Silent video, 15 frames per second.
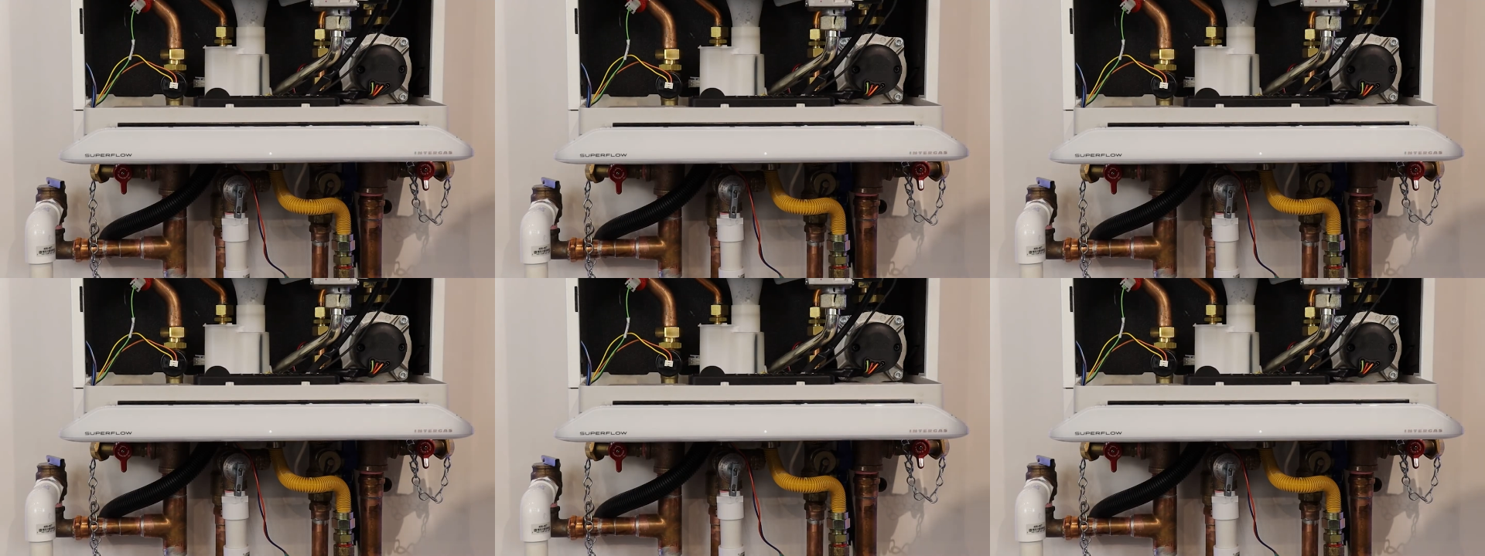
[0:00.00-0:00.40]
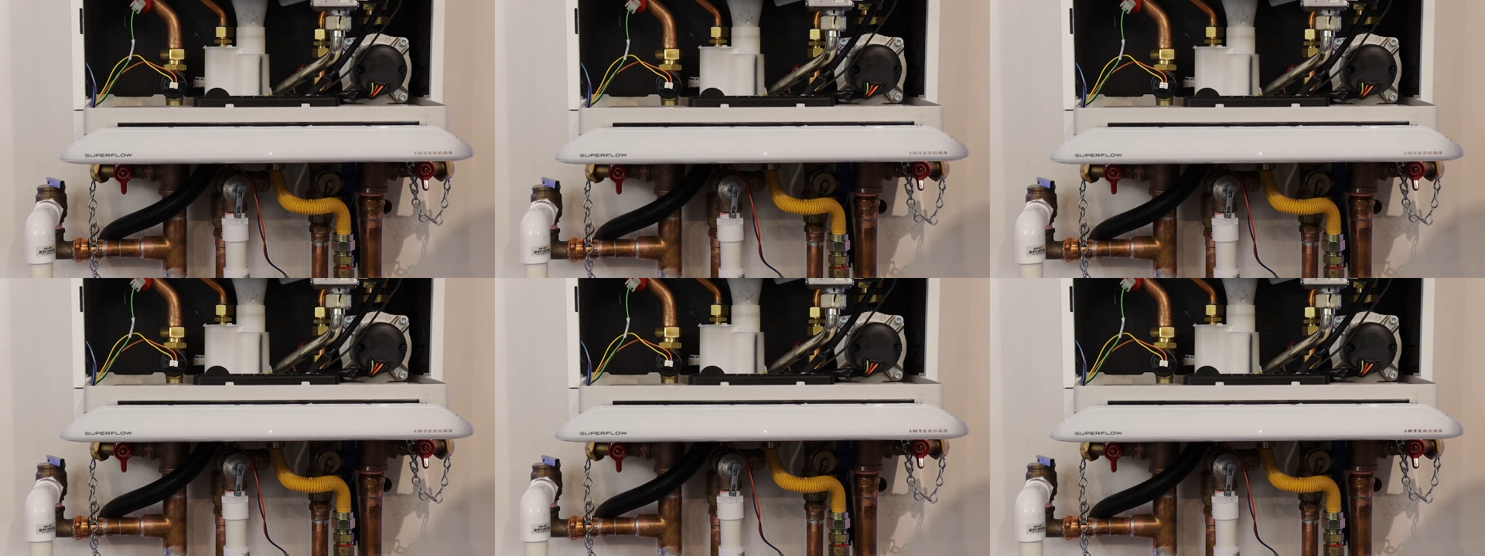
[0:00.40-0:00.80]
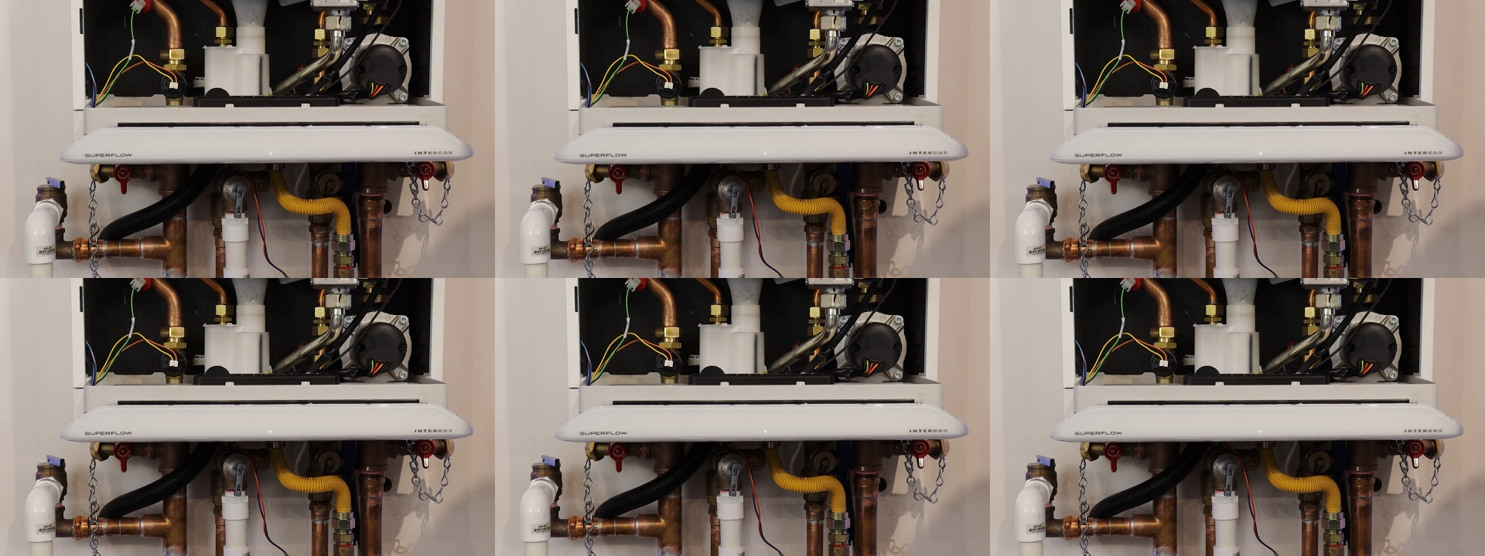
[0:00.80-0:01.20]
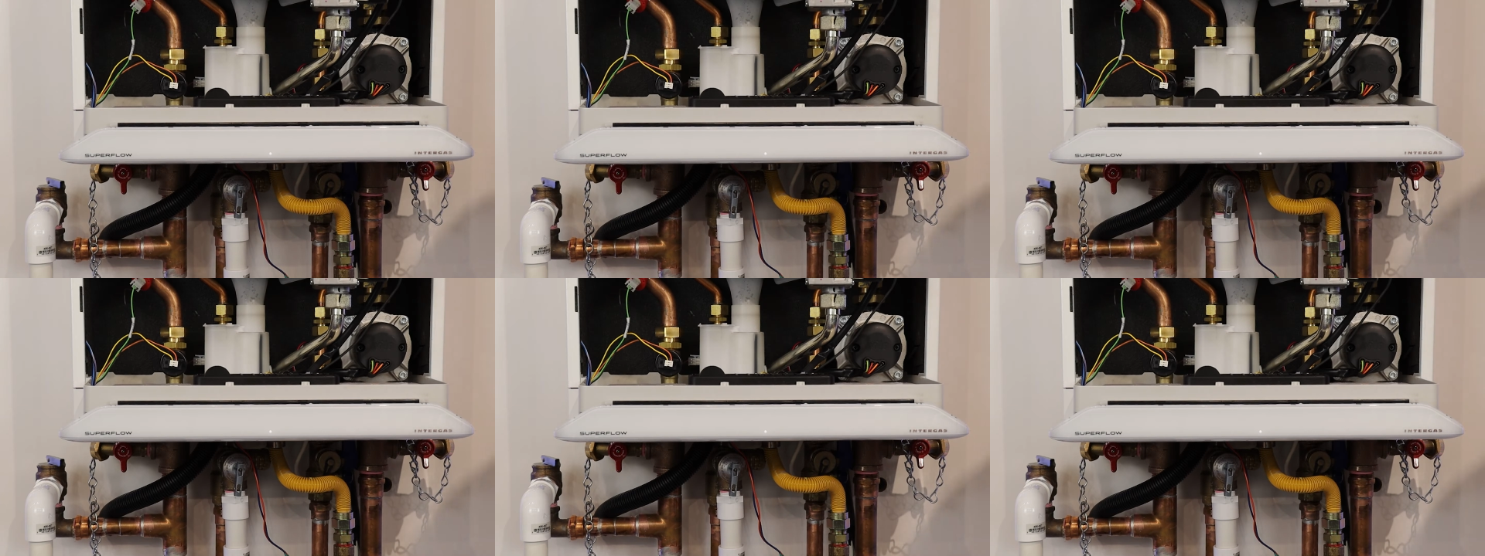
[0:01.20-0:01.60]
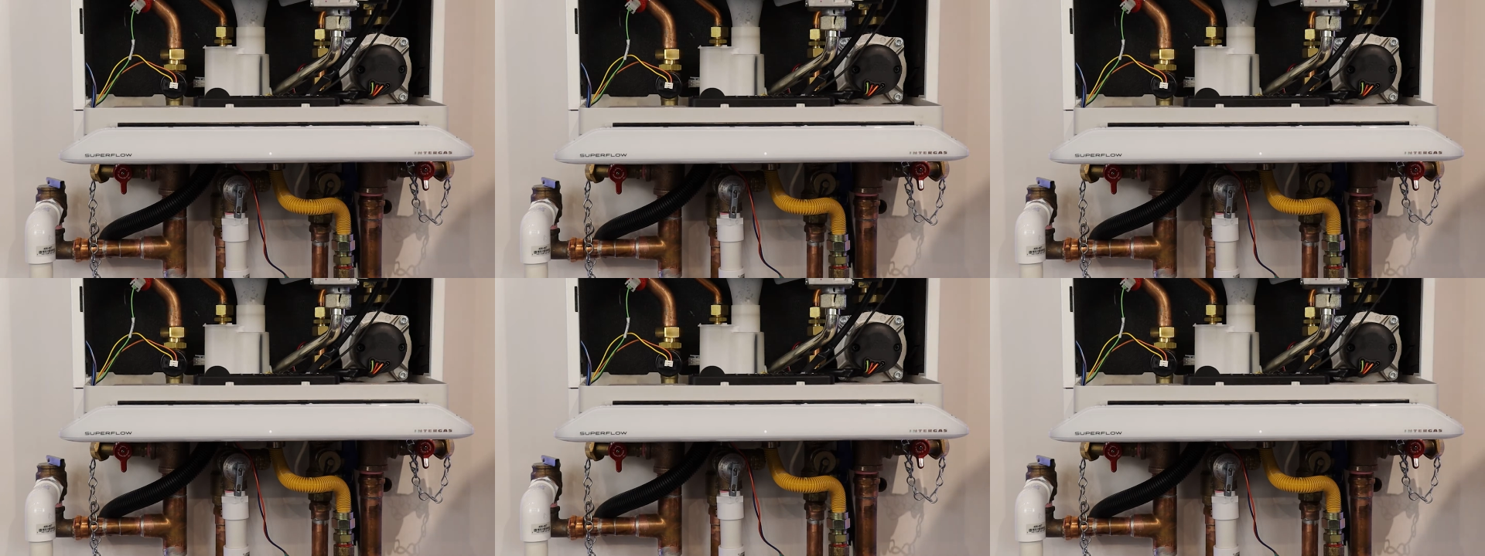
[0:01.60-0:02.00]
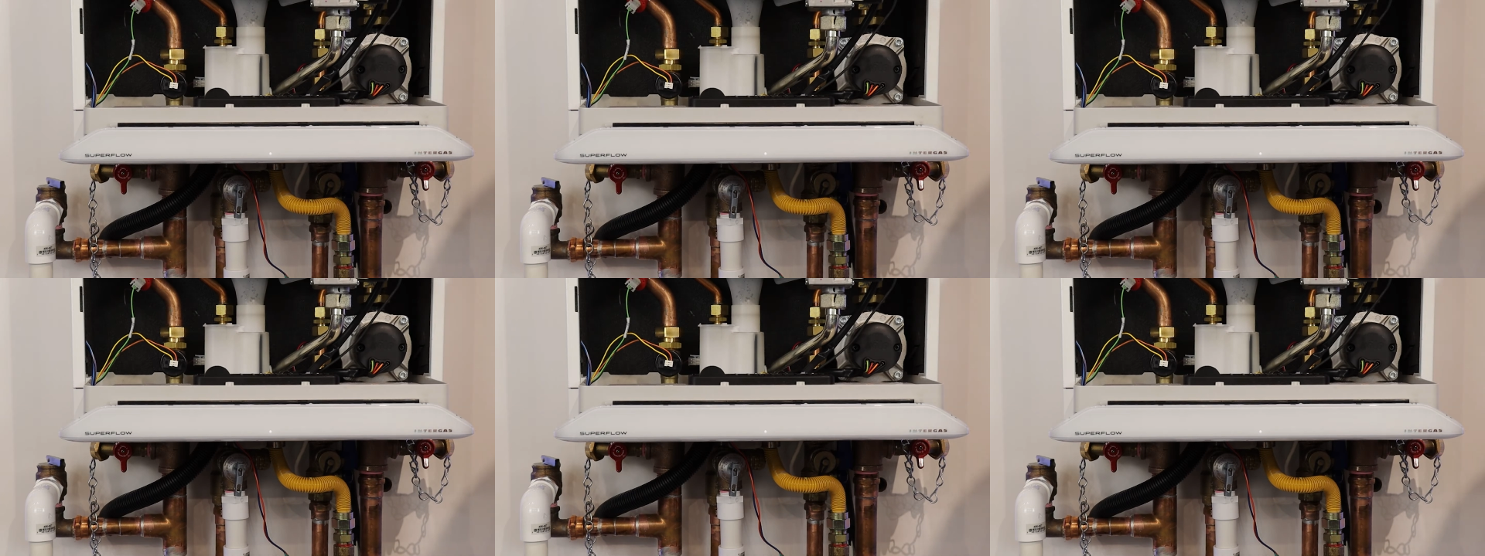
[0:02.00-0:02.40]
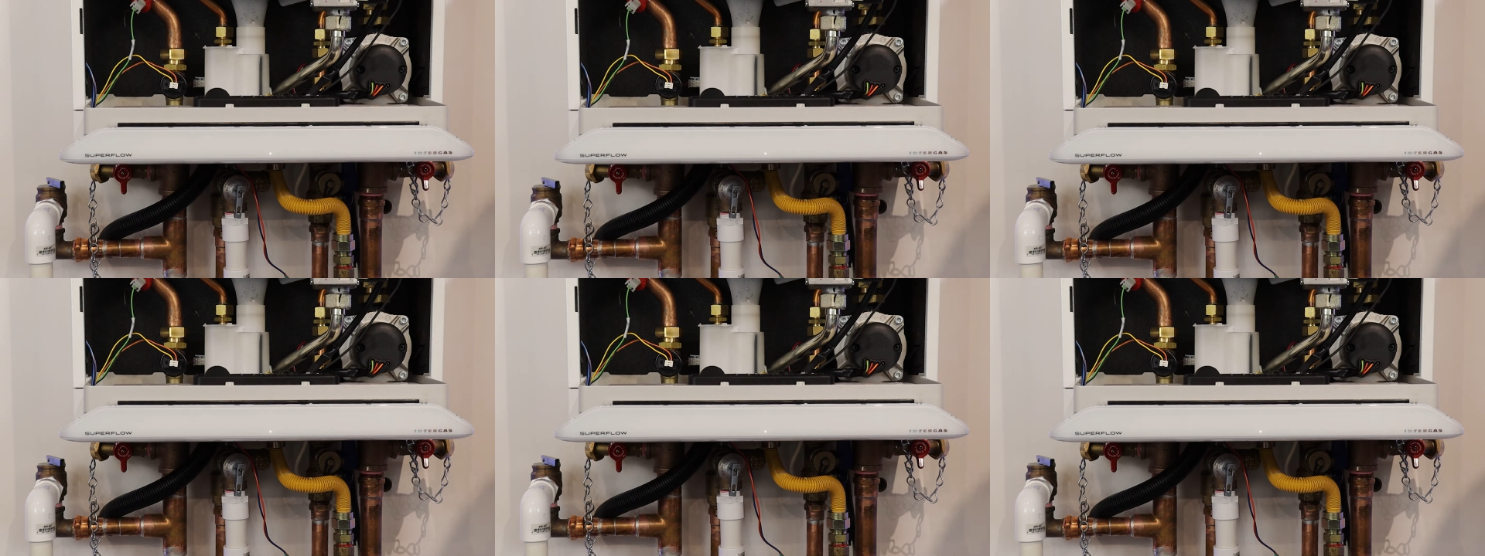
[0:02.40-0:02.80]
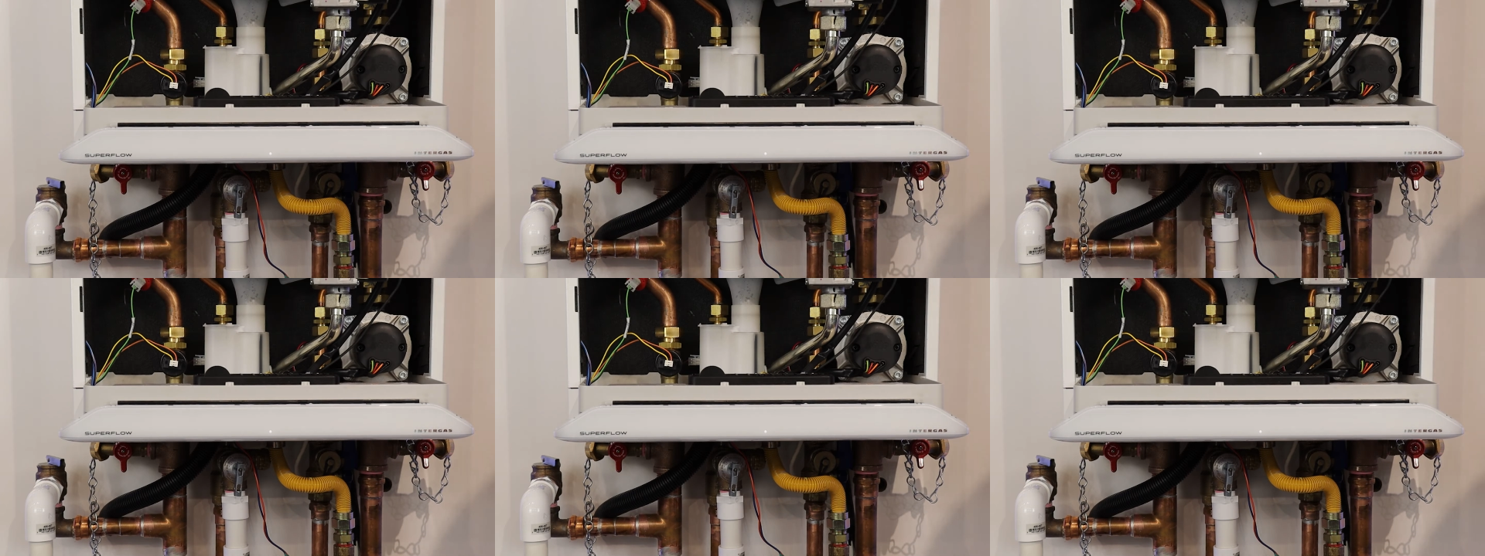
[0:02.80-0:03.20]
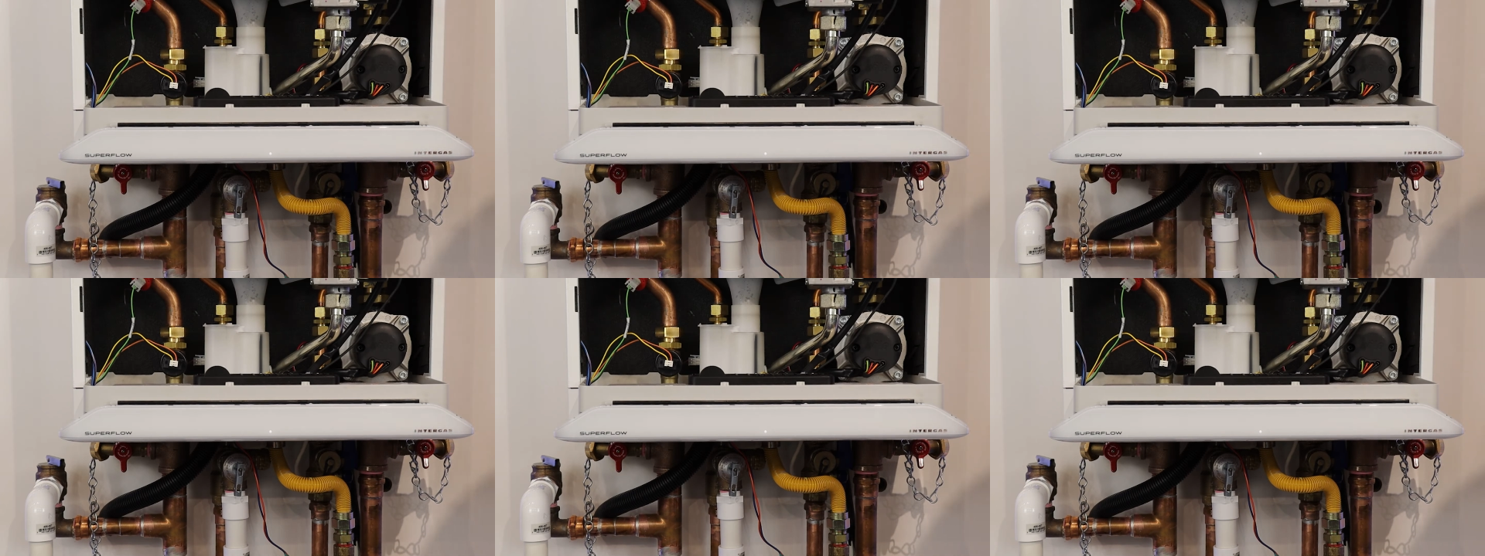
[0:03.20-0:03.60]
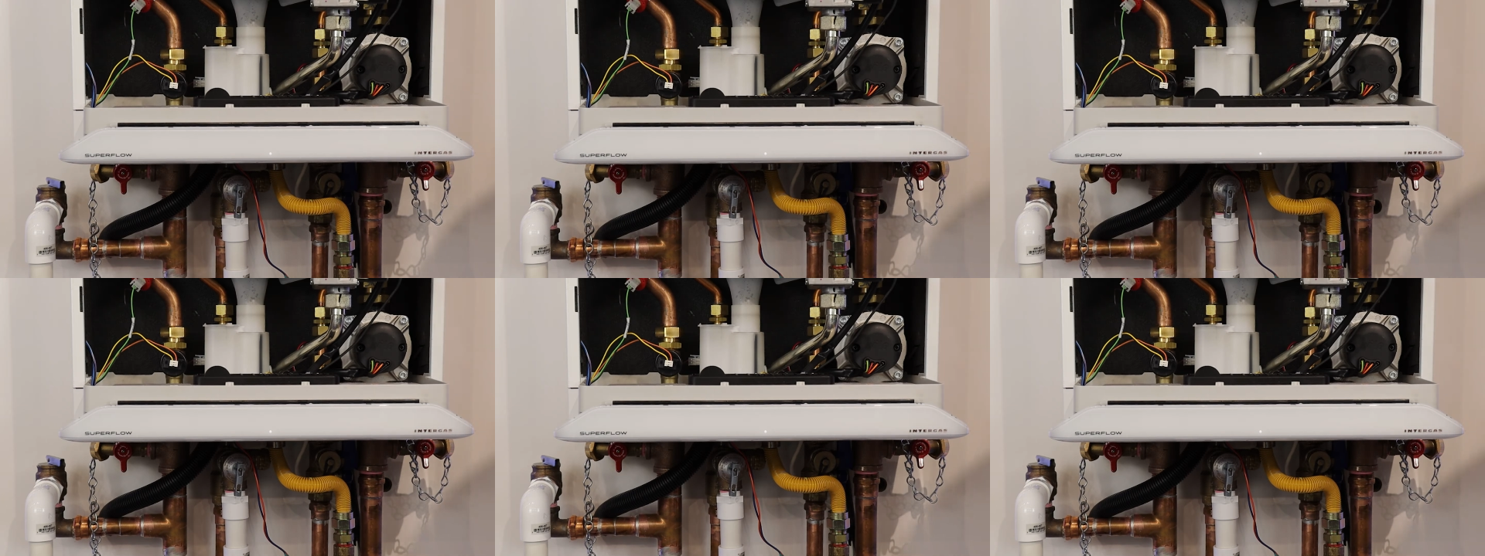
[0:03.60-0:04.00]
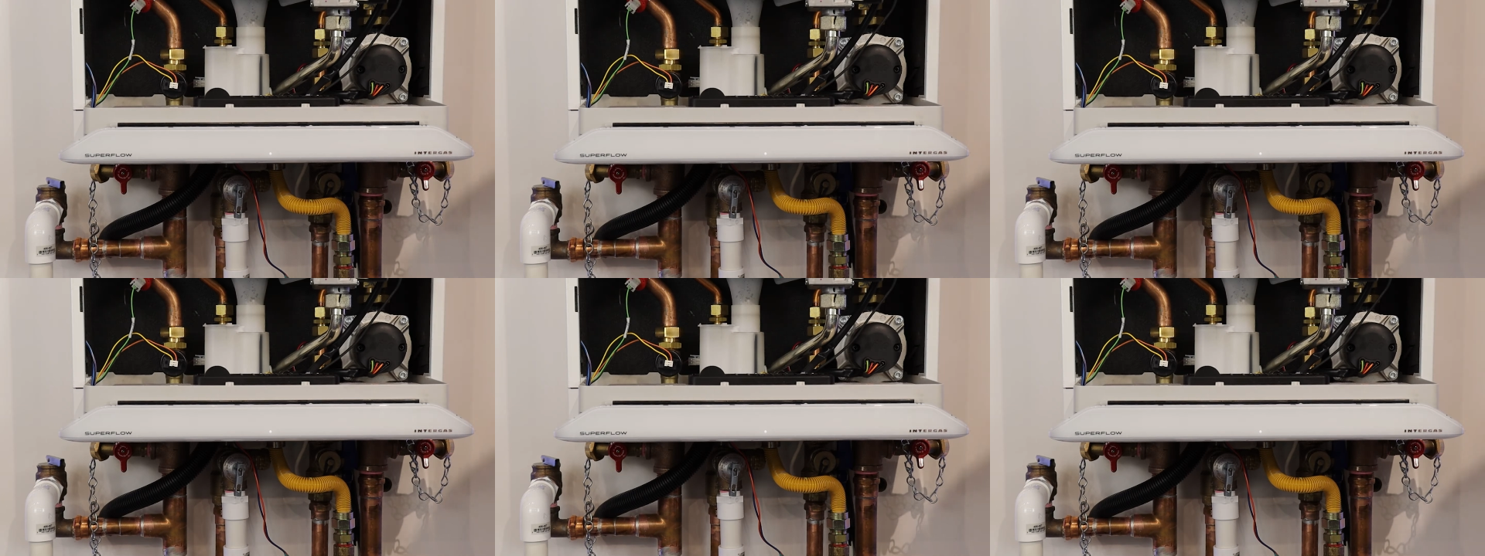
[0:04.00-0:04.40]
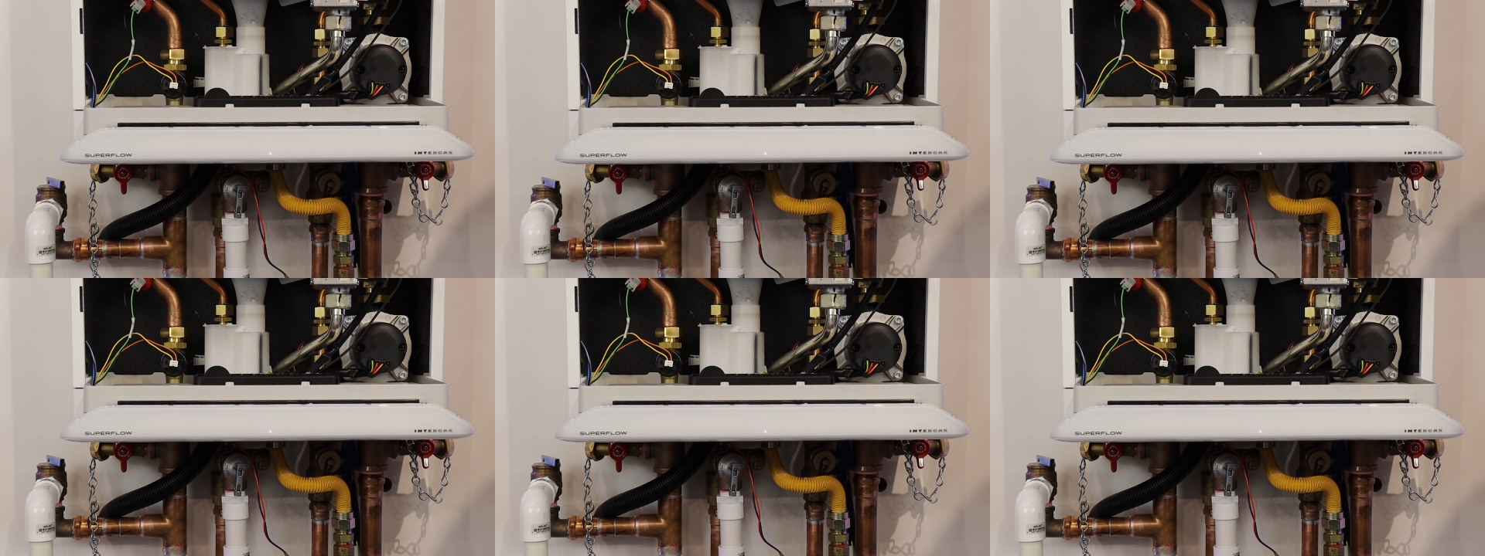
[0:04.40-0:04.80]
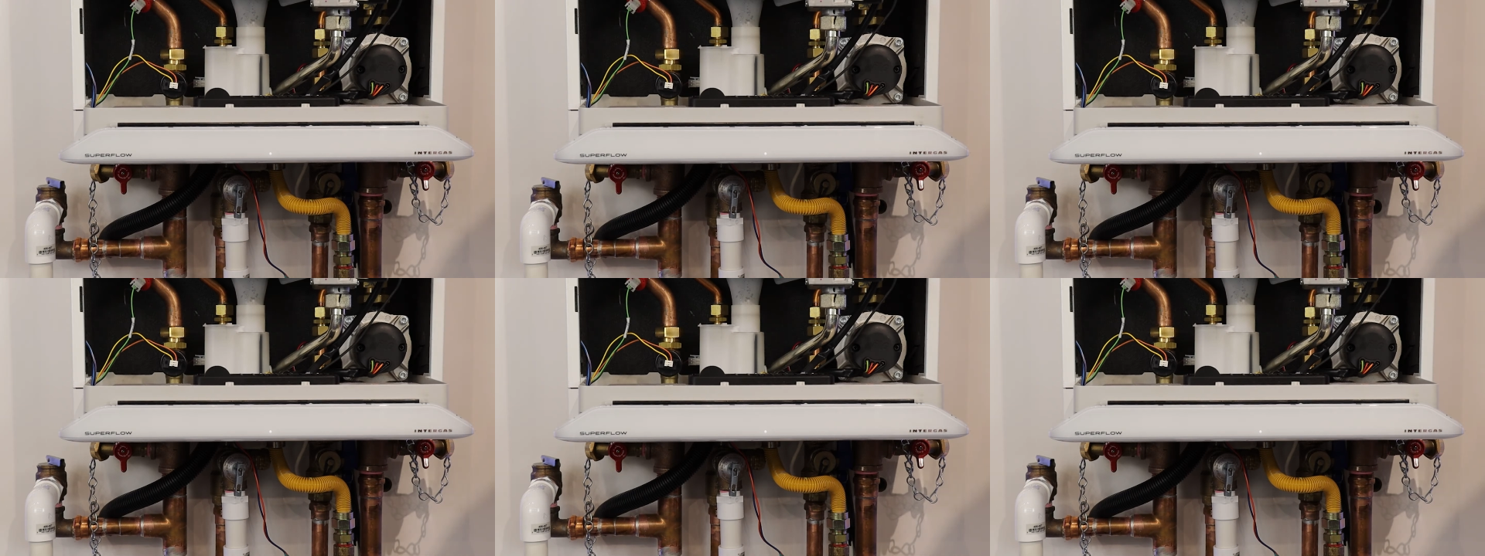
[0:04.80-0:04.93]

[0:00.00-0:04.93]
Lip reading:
Nobody's mouth can be seen.